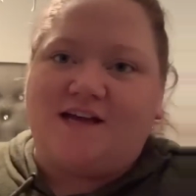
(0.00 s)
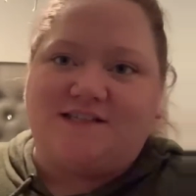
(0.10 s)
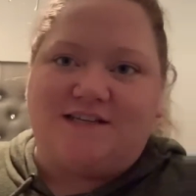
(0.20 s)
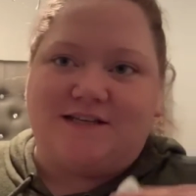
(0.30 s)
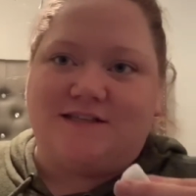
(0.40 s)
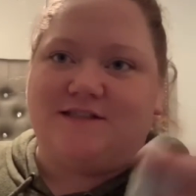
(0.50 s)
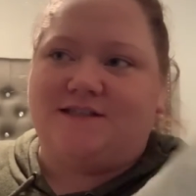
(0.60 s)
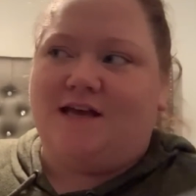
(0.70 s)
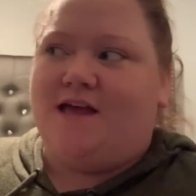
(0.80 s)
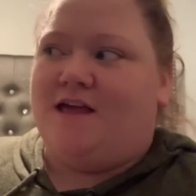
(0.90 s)
Adidas
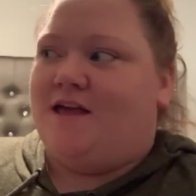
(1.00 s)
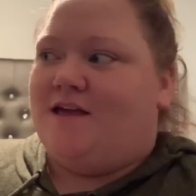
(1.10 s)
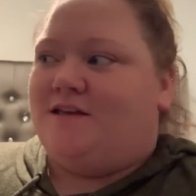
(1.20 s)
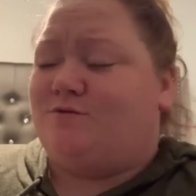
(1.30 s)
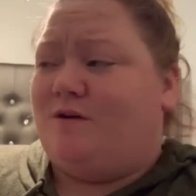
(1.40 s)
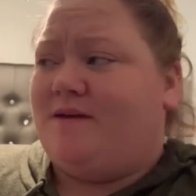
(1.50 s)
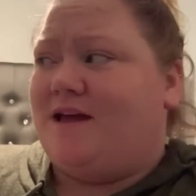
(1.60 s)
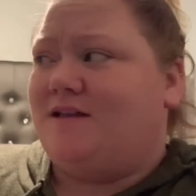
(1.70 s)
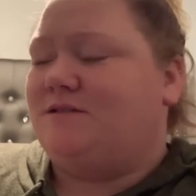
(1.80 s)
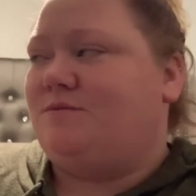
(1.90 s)

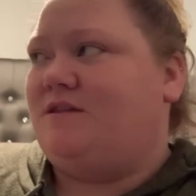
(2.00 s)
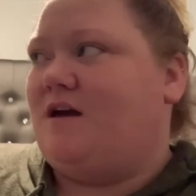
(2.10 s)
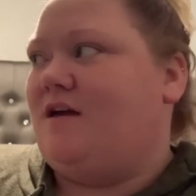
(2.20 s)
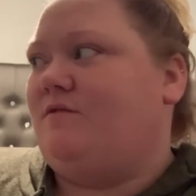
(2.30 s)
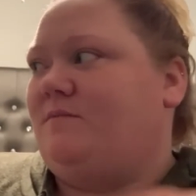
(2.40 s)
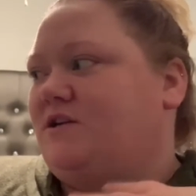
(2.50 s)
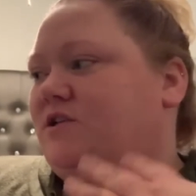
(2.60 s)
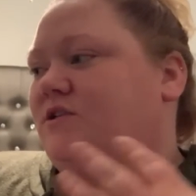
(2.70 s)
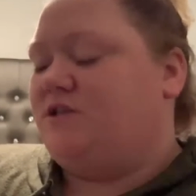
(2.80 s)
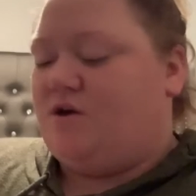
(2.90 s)
sweatpants. We thought it would be
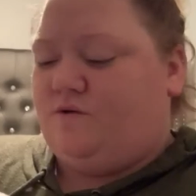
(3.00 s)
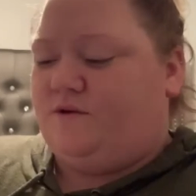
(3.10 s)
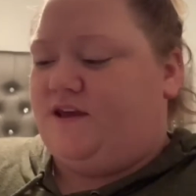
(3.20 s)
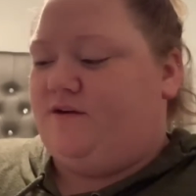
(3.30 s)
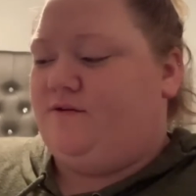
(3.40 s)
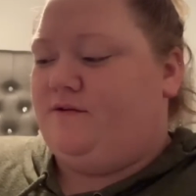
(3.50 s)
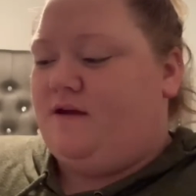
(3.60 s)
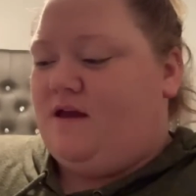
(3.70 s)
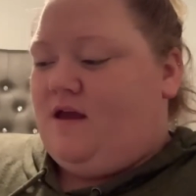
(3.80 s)
so cute.